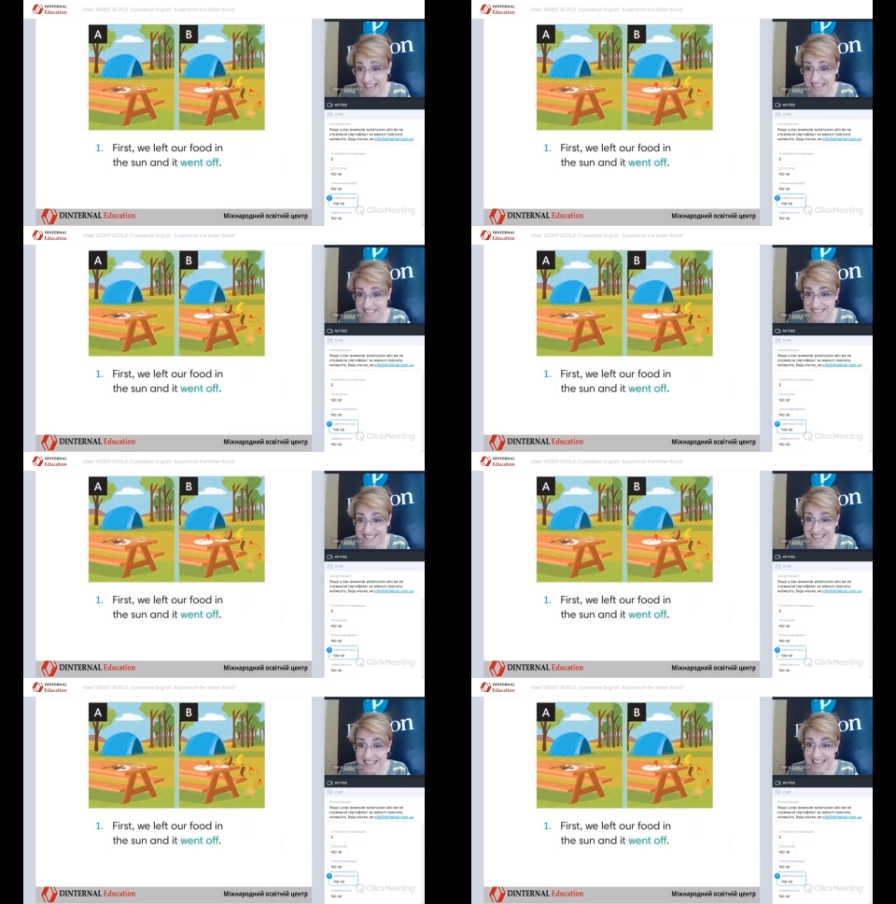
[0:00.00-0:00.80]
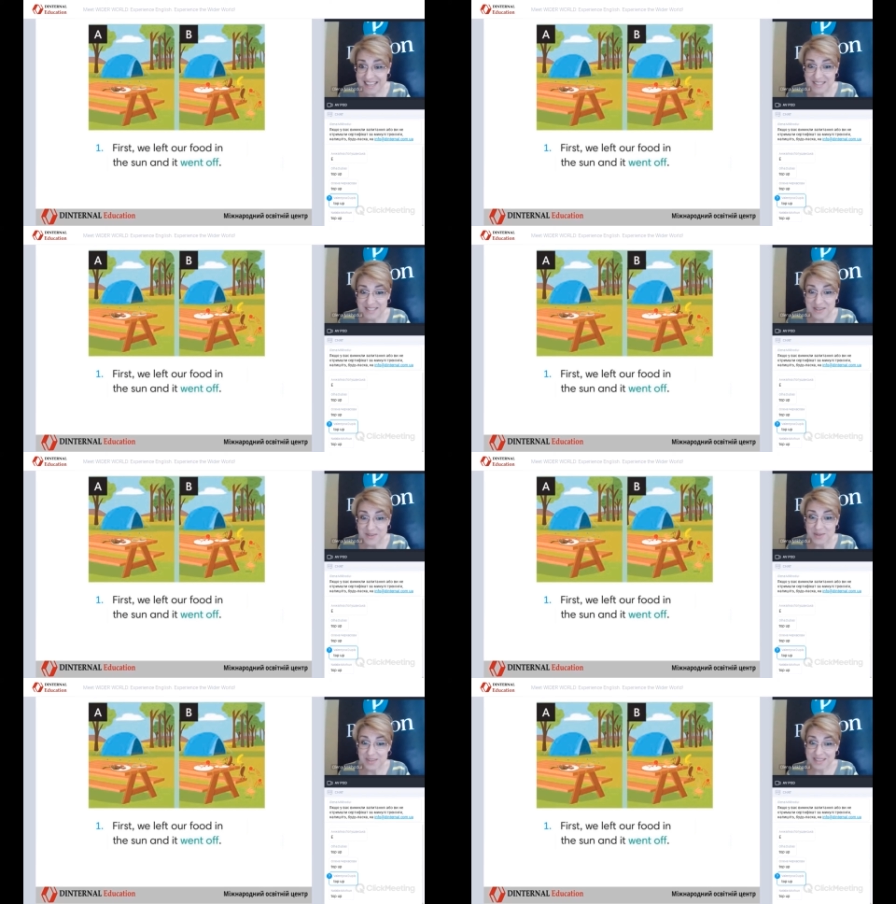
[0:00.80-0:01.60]
A's.
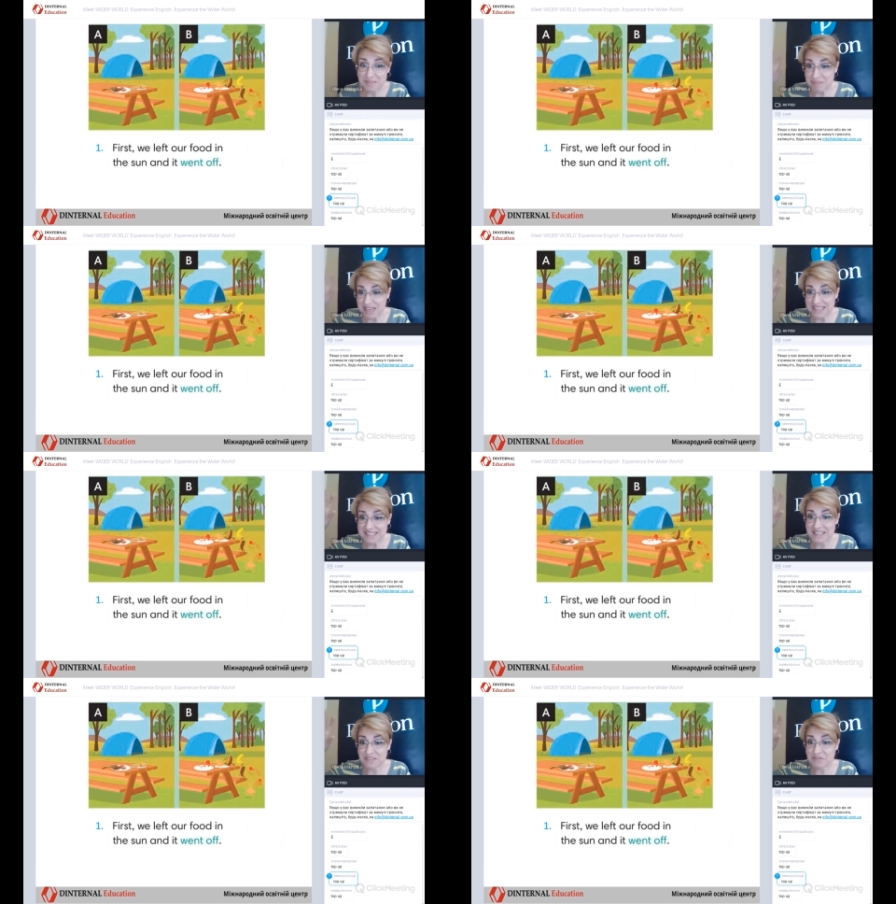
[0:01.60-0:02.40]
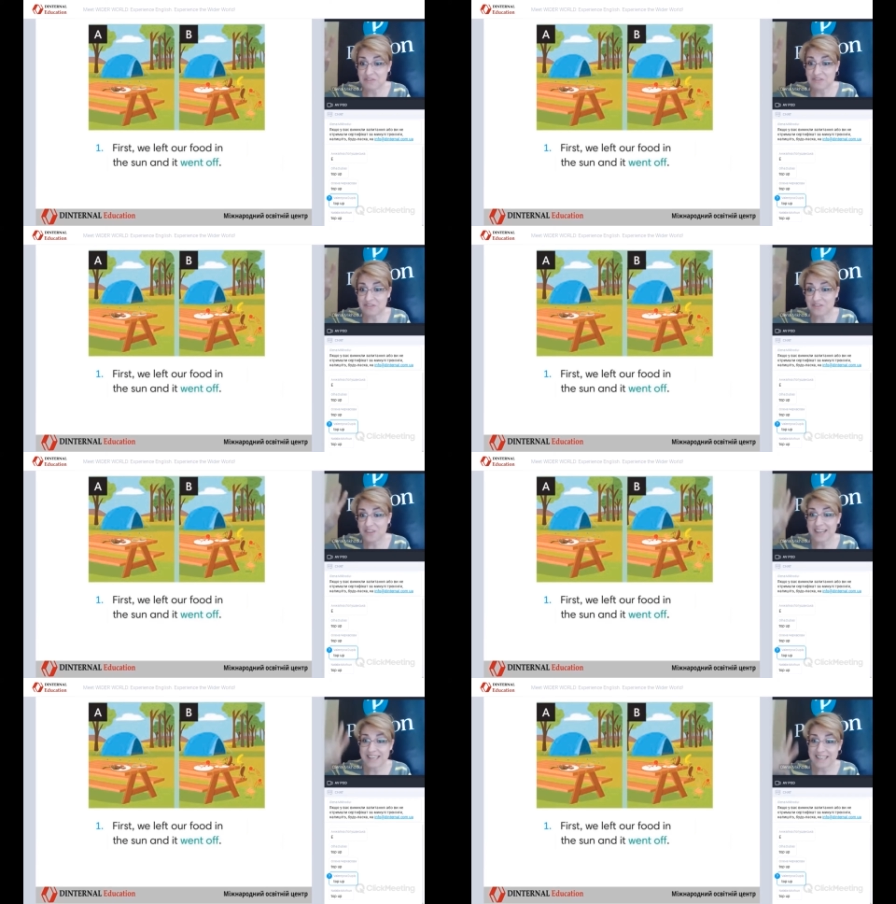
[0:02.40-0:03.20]
So the B is the
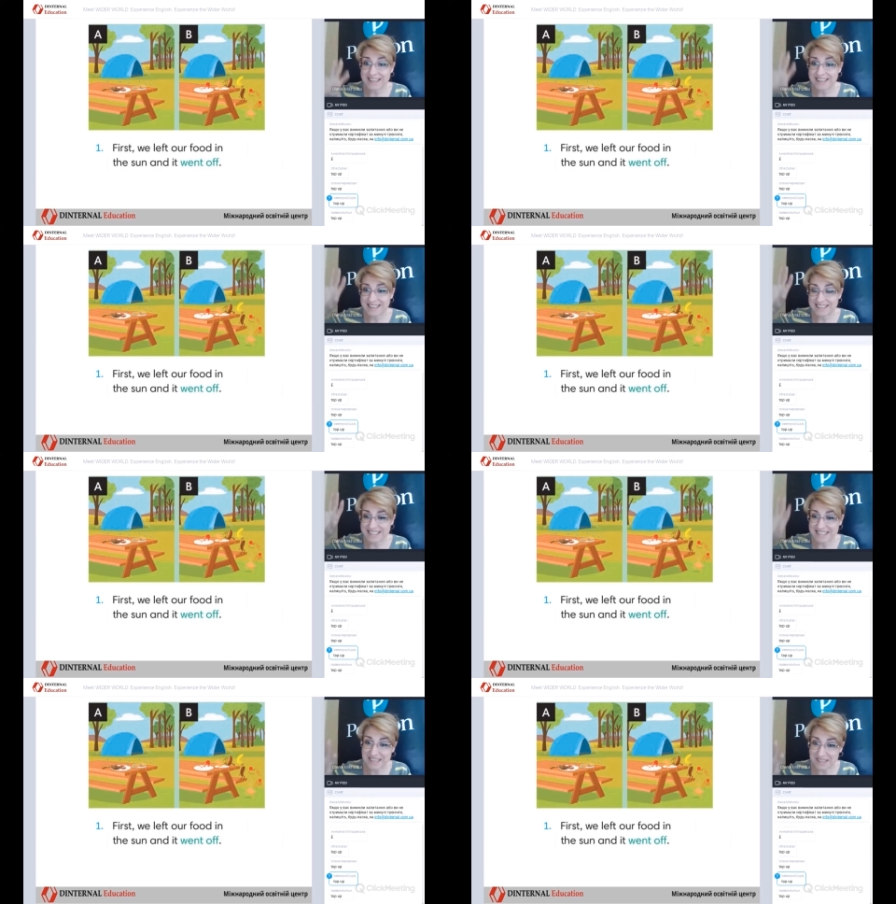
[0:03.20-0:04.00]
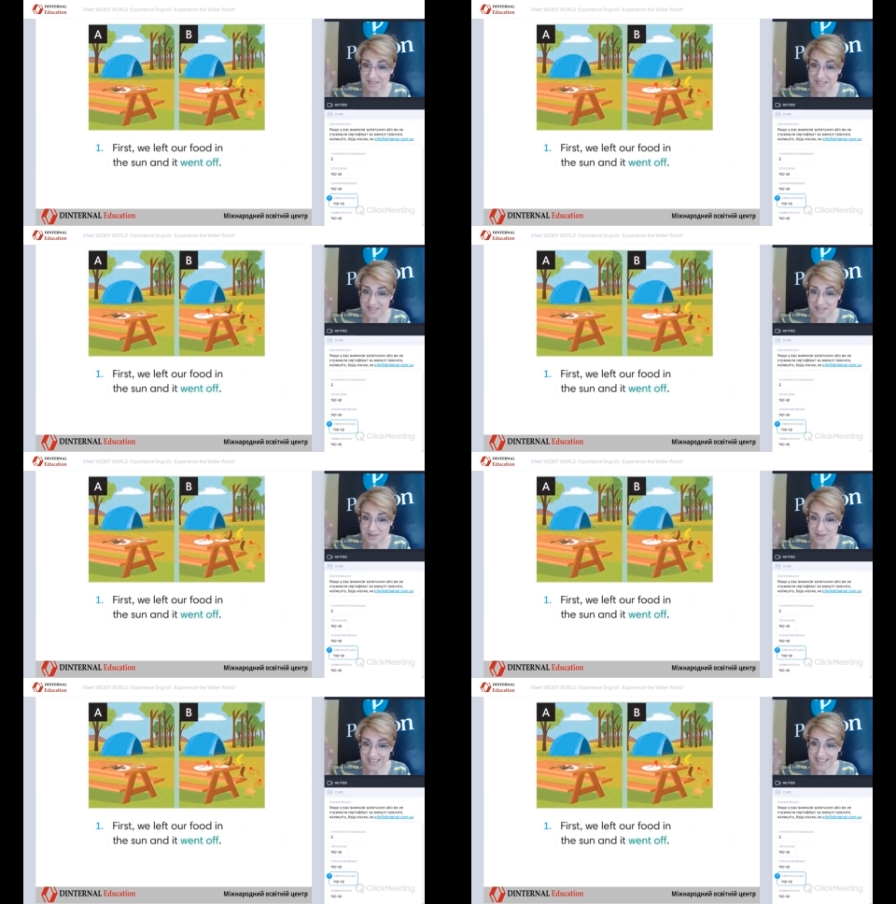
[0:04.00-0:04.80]
funny side of the
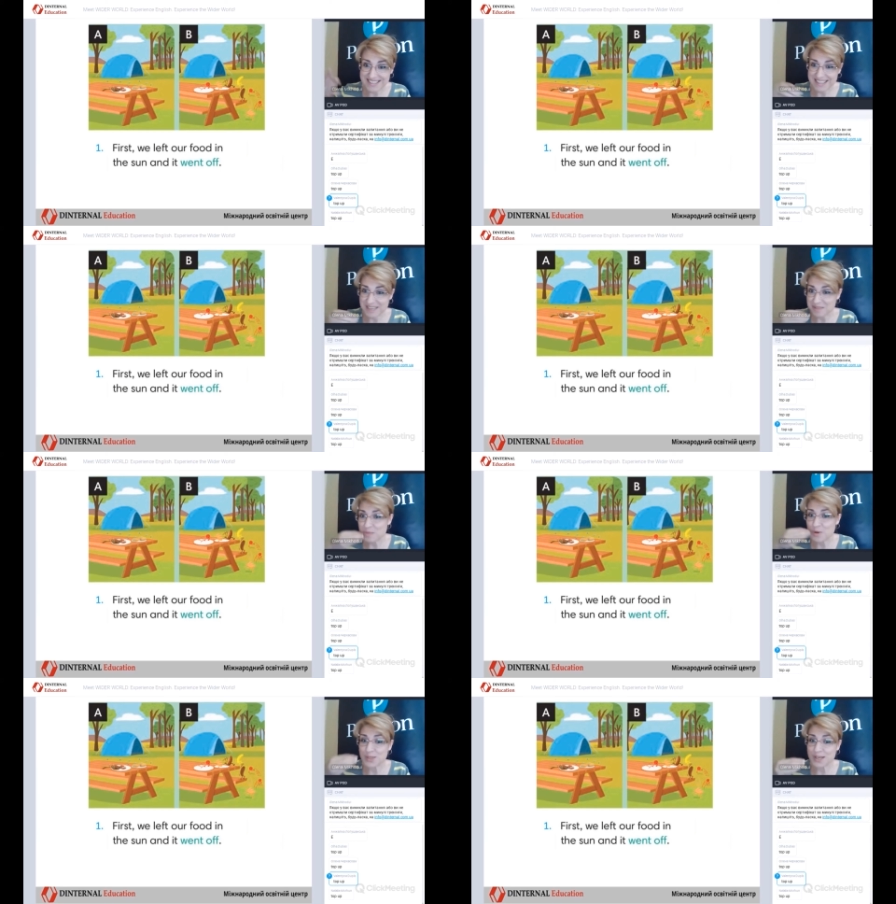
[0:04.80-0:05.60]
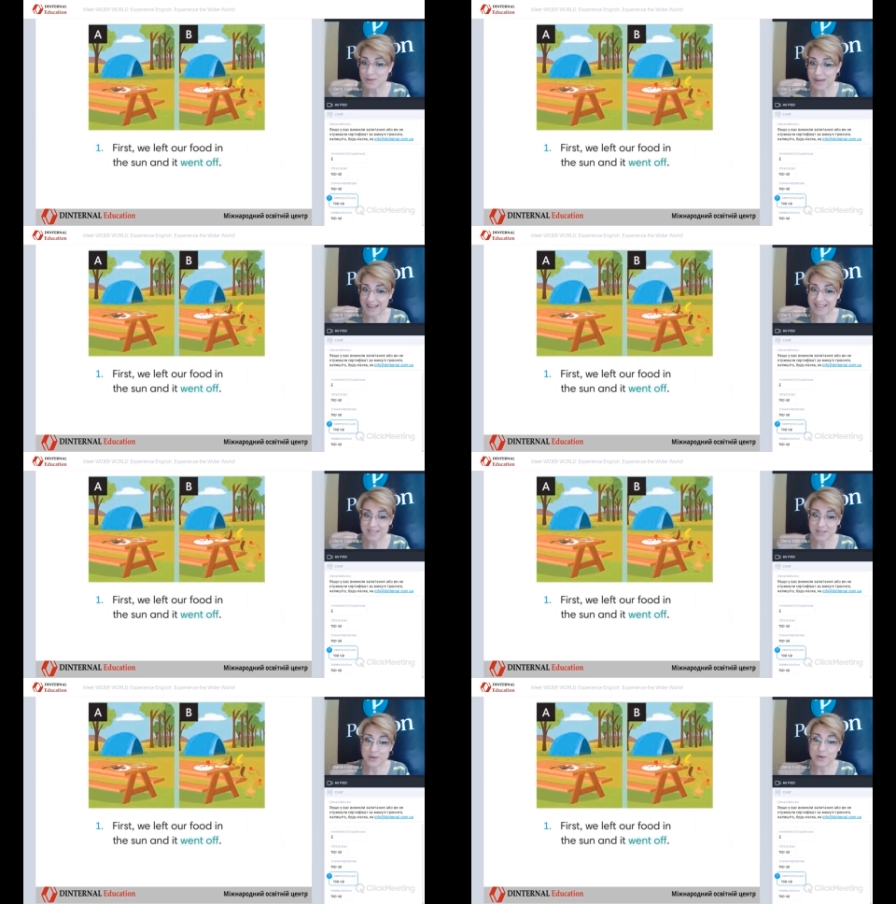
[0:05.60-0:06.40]
story. It's like more direct.